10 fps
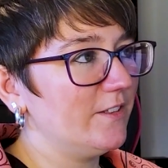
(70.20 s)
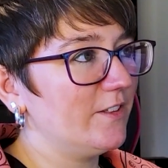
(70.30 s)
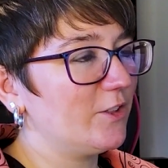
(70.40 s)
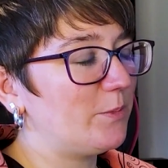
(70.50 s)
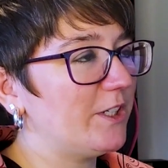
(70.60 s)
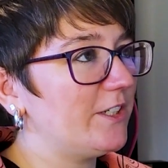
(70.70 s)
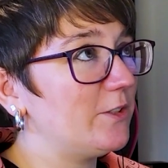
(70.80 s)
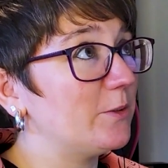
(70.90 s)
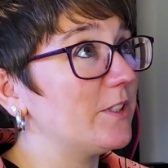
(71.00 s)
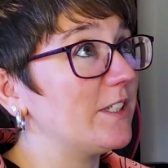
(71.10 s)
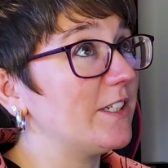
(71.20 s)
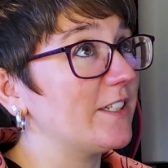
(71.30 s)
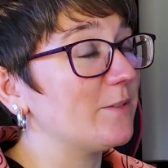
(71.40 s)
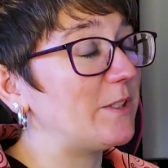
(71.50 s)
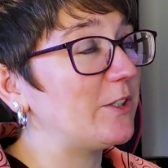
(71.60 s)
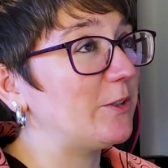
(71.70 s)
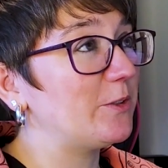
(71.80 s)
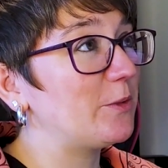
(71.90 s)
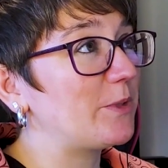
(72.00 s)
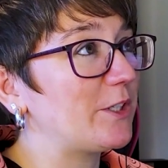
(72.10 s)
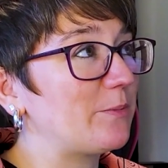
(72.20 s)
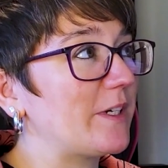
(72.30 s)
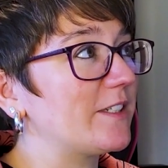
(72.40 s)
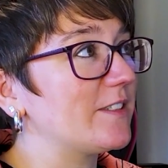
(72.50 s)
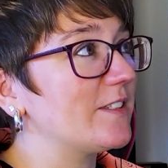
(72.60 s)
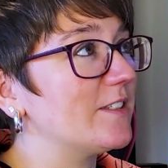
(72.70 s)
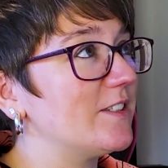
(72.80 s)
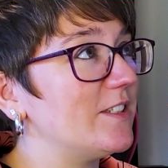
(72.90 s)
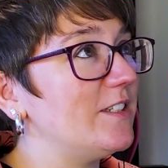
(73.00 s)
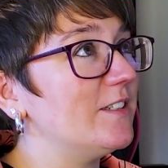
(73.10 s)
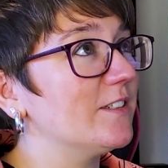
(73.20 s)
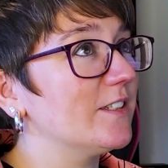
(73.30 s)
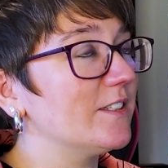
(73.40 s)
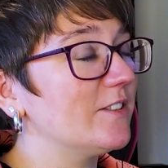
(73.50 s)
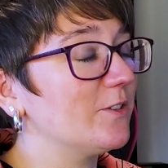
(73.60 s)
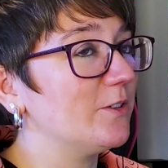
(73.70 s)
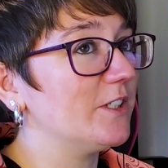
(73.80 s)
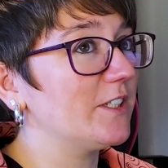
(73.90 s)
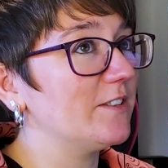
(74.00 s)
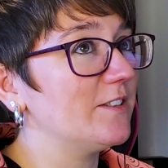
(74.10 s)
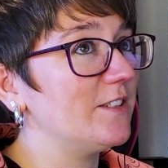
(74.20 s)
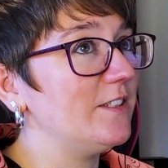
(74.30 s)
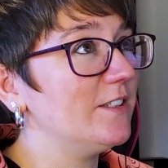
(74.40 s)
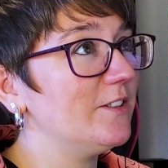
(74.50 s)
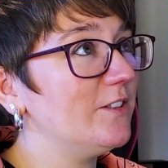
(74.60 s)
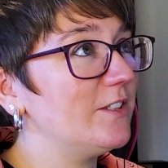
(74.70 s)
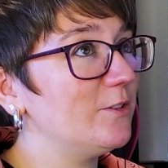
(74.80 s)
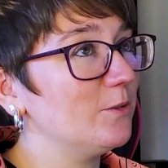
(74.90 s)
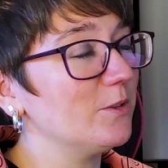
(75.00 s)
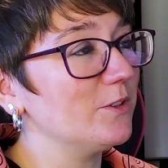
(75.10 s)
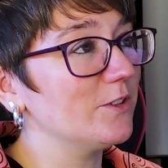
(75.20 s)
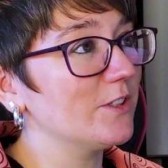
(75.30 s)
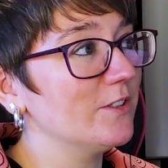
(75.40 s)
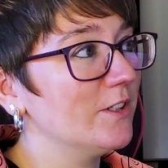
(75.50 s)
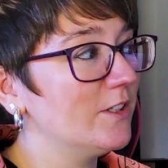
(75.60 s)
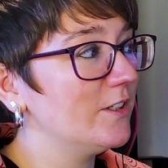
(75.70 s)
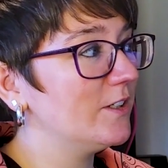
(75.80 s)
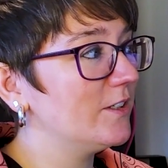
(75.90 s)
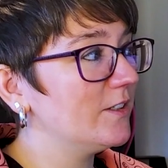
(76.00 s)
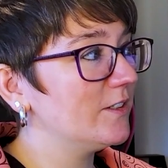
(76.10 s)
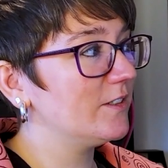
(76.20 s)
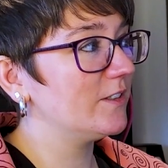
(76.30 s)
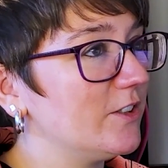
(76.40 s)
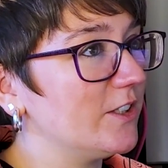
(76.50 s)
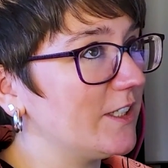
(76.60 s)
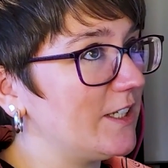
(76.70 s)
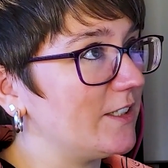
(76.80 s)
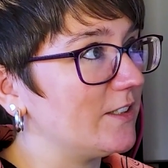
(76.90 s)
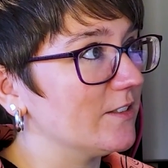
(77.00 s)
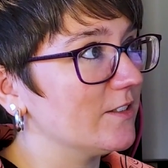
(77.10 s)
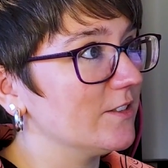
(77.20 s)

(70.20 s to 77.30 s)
They're pretty toty, and they've been called the praying mantis of the sea, and it's all I can see now. They look like aliens.